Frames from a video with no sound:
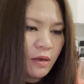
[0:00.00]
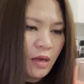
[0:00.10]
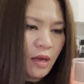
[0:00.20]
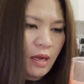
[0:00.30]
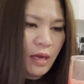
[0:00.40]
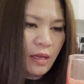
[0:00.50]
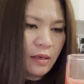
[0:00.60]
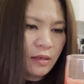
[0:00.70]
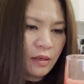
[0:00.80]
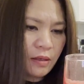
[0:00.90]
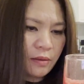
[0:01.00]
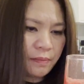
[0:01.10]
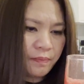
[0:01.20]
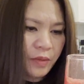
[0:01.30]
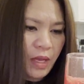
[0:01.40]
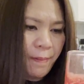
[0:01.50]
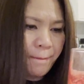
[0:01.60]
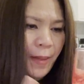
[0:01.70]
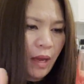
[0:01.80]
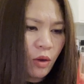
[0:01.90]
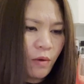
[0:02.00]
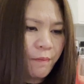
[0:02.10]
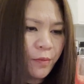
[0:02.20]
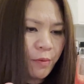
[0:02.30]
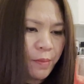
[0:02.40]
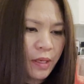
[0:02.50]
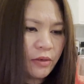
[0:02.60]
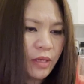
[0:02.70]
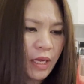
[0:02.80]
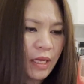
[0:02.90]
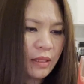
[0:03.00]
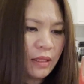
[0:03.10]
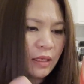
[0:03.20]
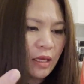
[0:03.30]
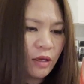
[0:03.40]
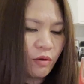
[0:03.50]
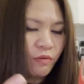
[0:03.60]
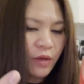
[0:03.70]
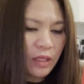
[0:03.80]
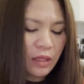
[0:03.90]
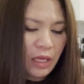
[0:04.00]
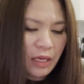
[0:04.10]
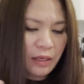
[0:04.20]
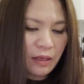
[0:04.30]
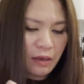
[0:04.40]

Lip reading: And the impact of pomegranate, the kick of it, like